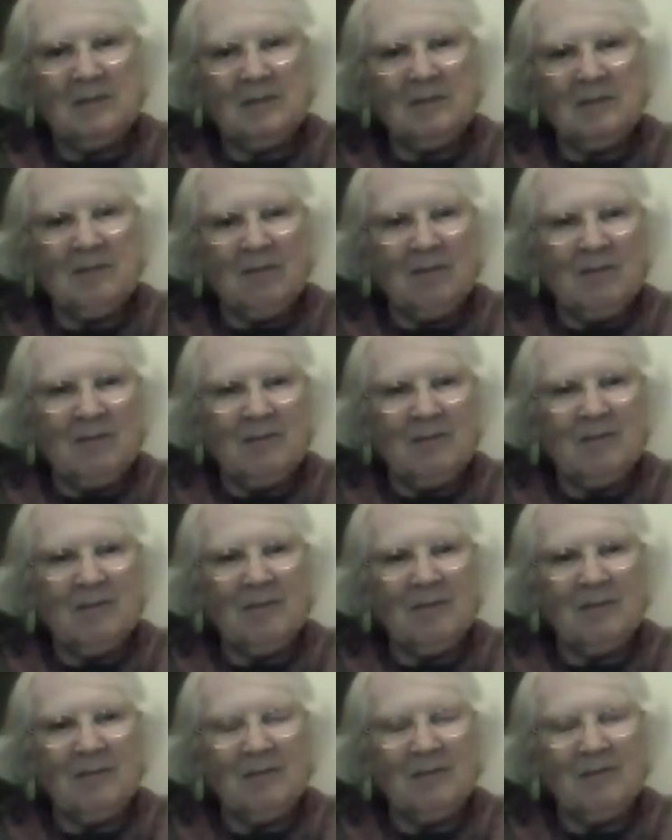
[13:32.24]

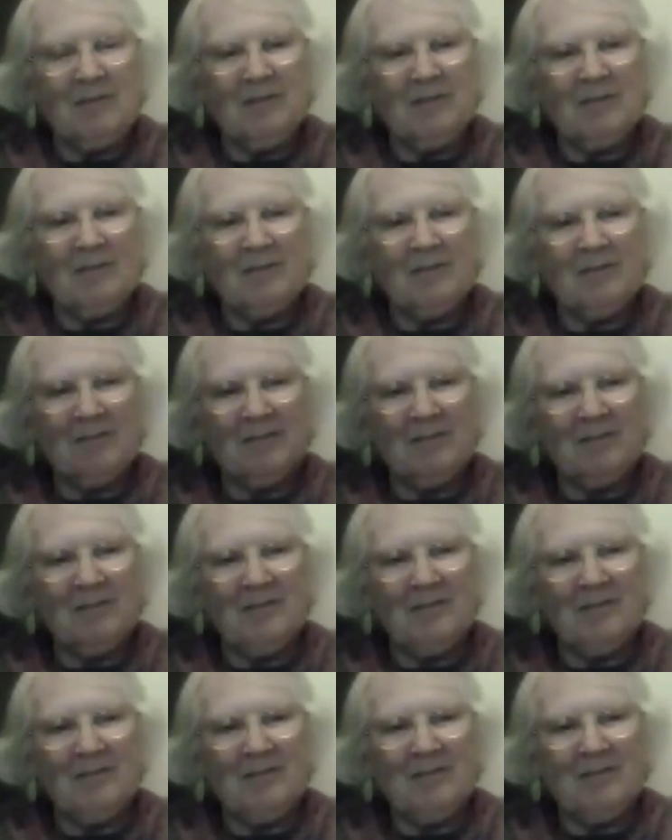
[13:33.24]

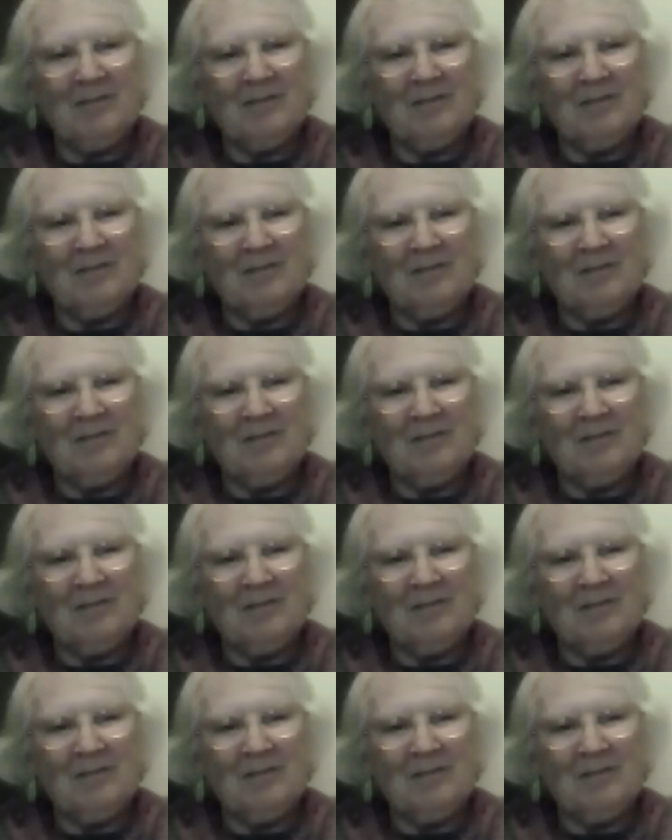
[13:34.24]
(not speaking)